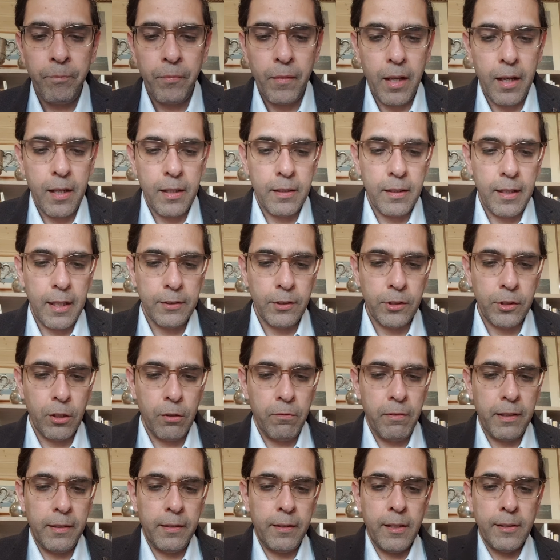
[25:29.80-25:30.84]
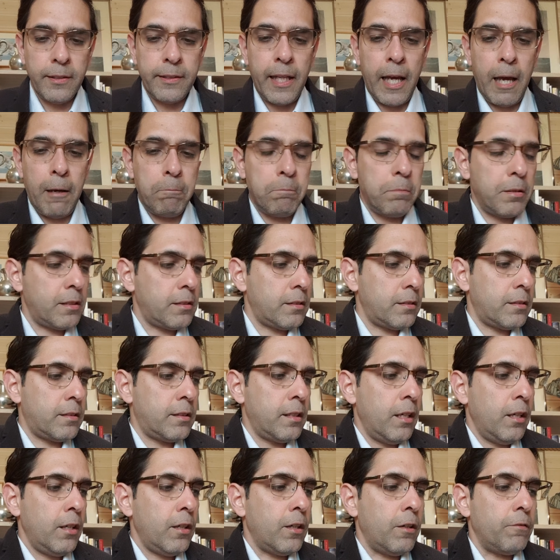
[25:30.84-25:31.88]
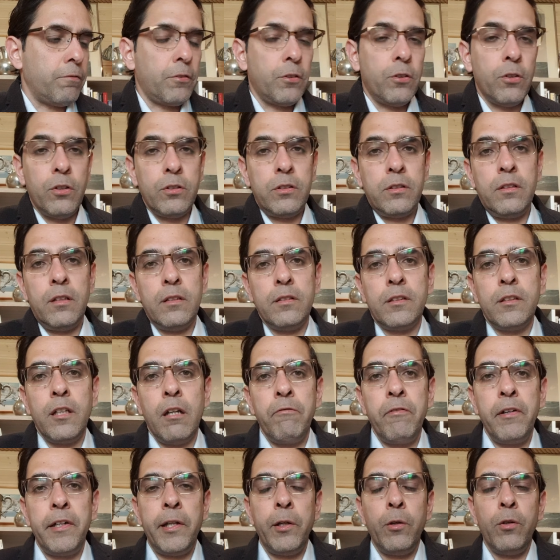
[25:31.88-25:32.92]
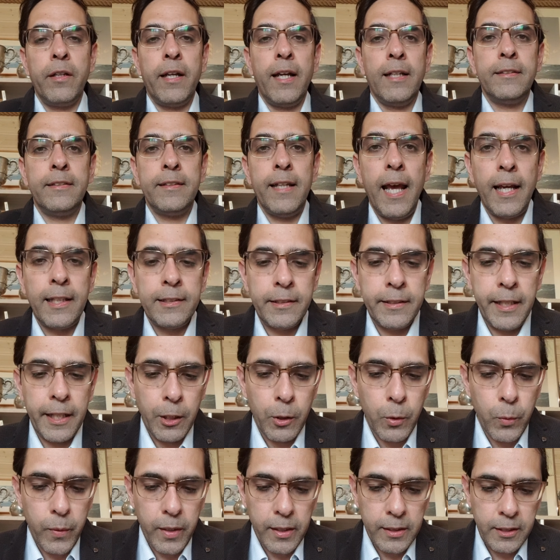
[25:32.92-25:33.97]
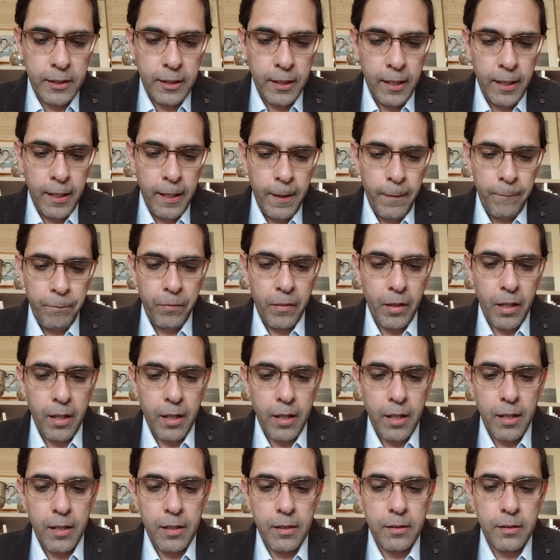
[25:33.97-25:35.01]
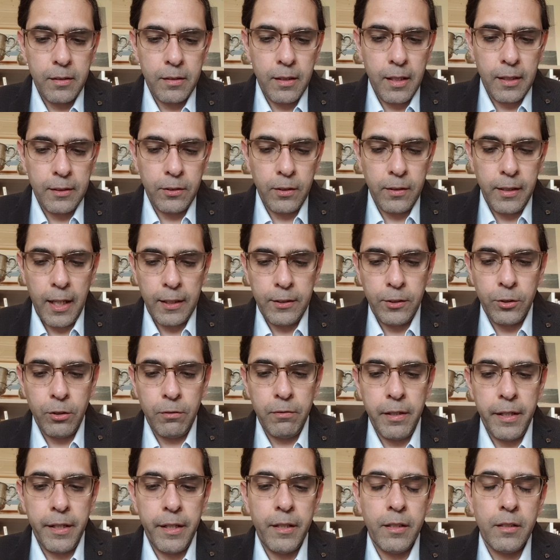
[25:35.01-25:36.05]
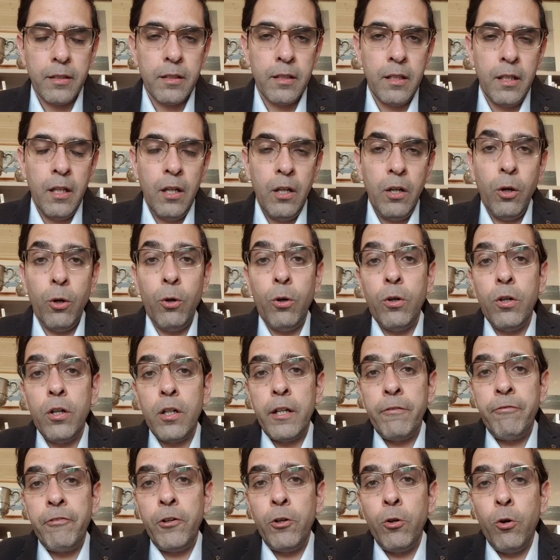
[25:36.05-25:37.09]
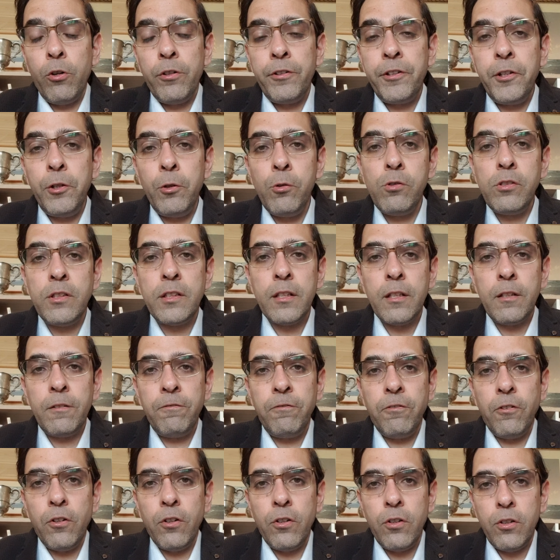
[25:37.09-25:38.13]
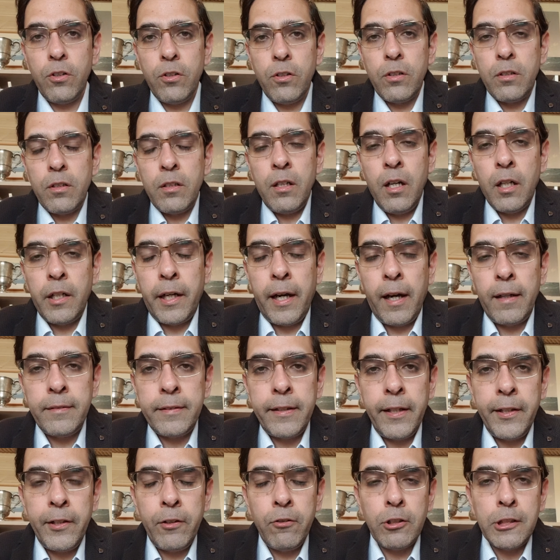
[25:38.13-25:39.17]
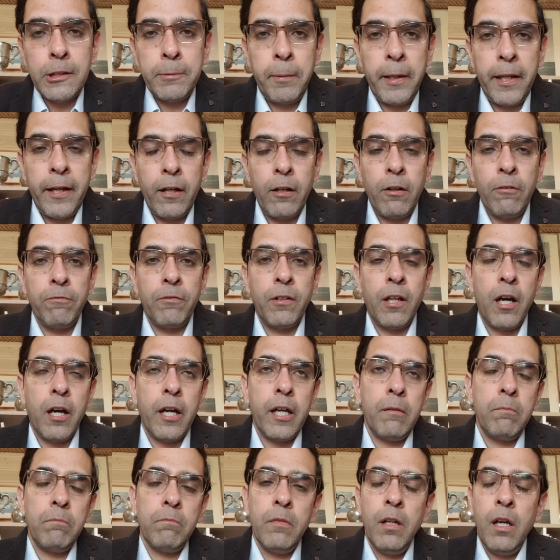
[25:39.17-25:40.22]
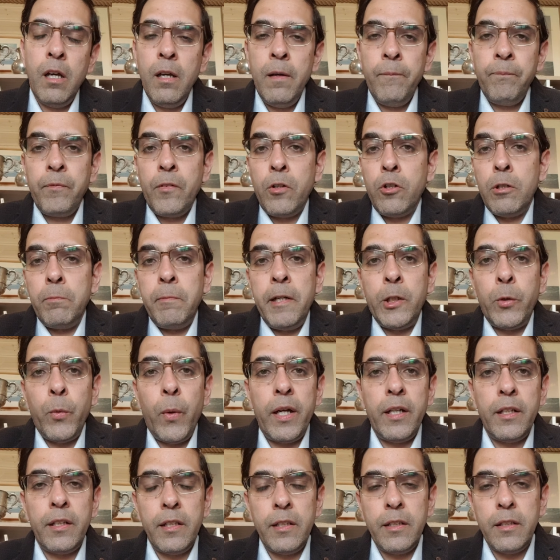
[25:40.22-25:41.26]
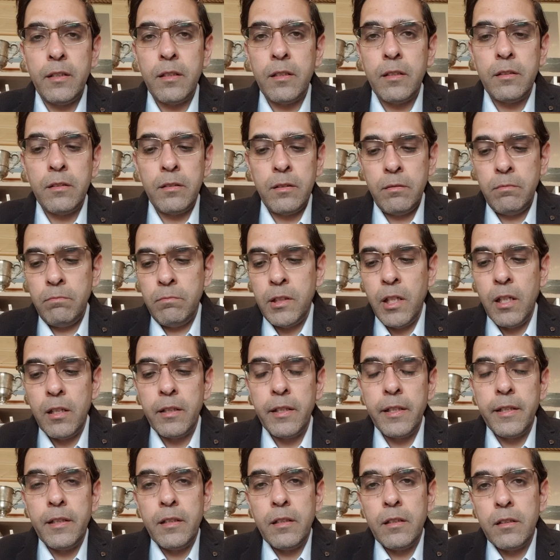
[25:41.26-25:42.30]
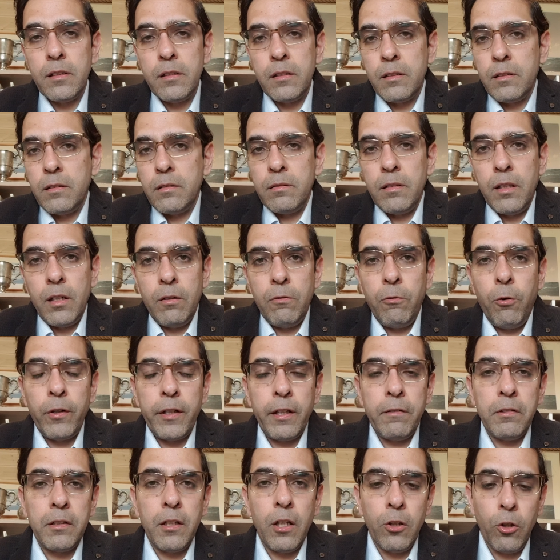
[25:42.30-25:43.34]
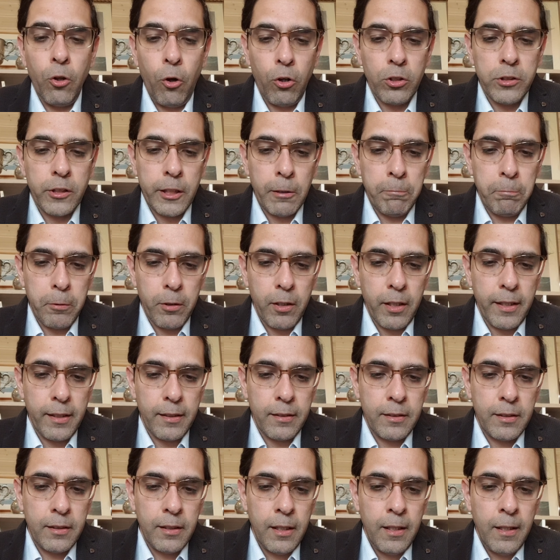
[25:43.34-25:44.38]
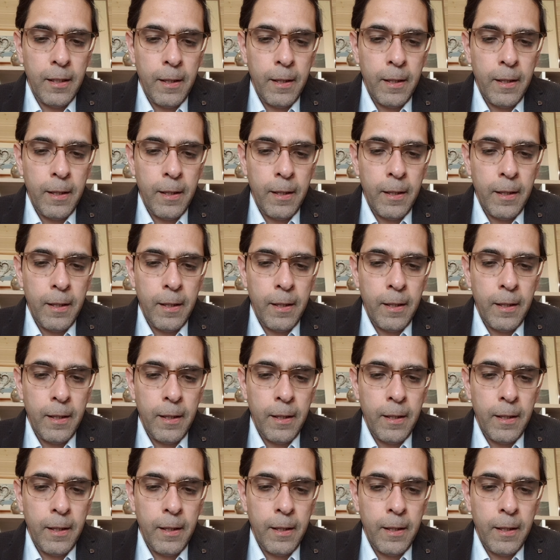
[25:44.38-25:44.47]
And so when this happens, of course, the servitude gets extinguished, and so that's over here. Or if you don't use it for a continuous period of time, could be 20 years, 30 years, whatever the law stipulates.